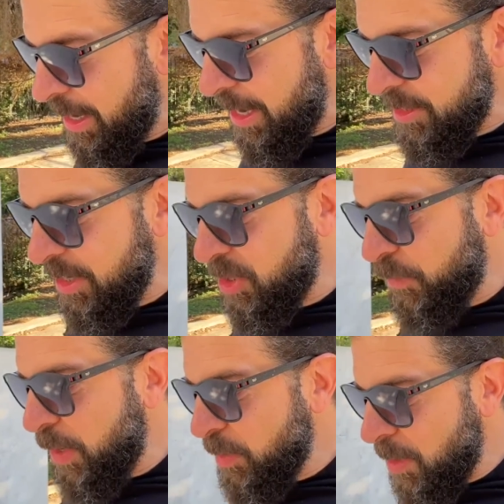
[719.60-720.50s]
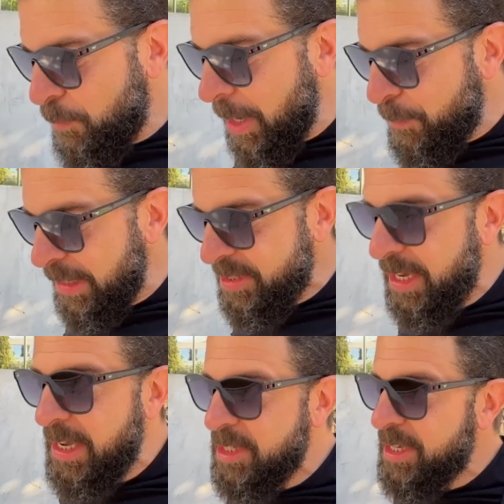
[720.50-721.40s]
his interview with the
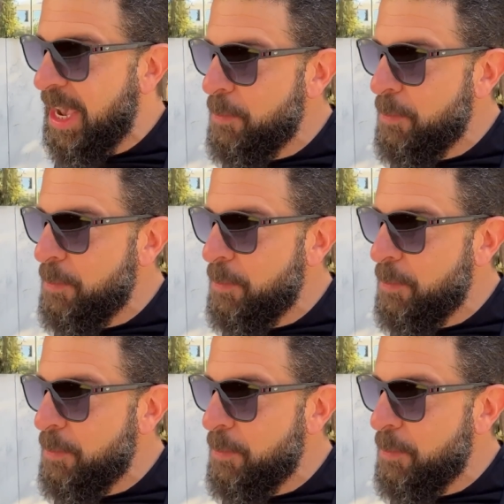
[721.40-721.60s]
BBC, he said